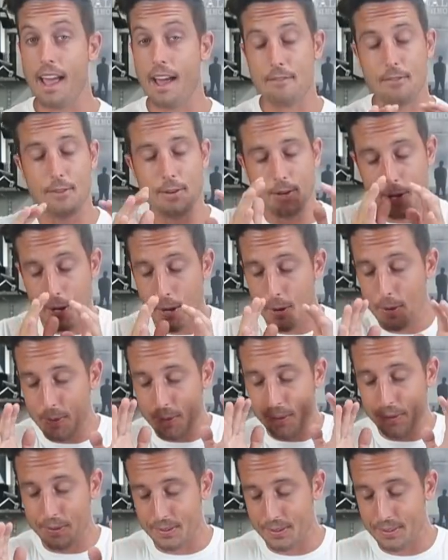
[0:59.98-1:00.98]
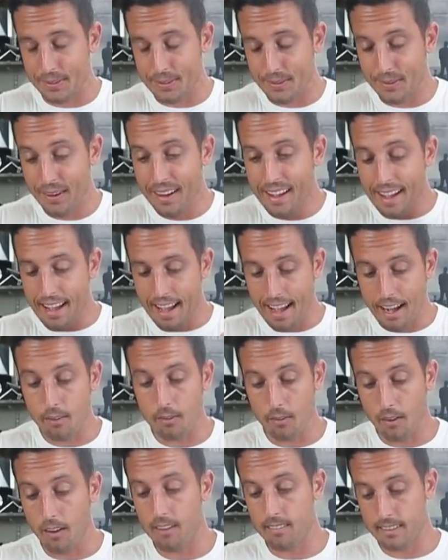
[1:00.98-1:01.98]
have no clue how
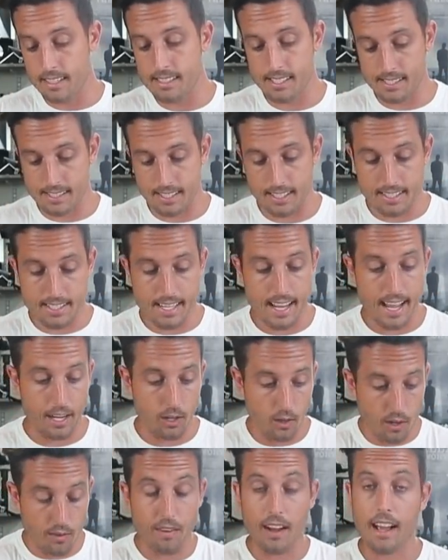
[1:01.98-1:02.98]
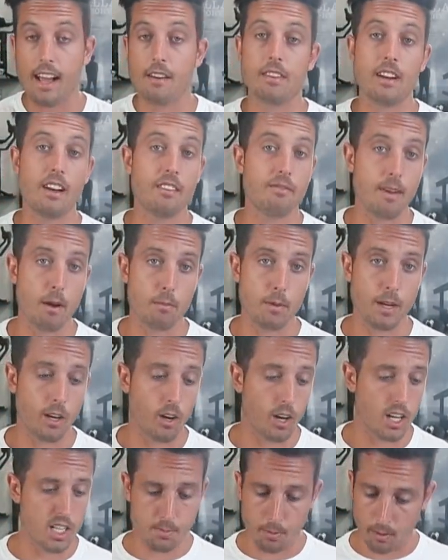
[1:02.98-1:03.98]
long this is gonna take or if I have enough memory
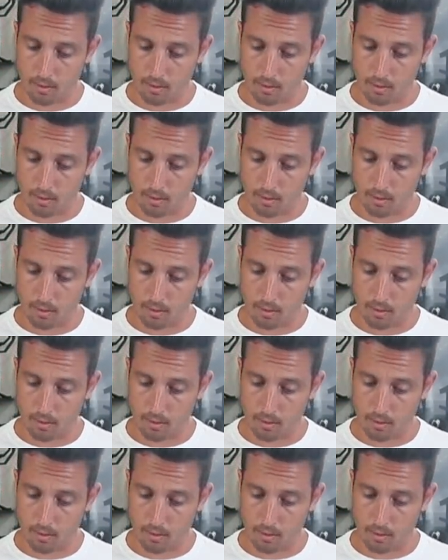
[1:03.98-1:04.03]
cards,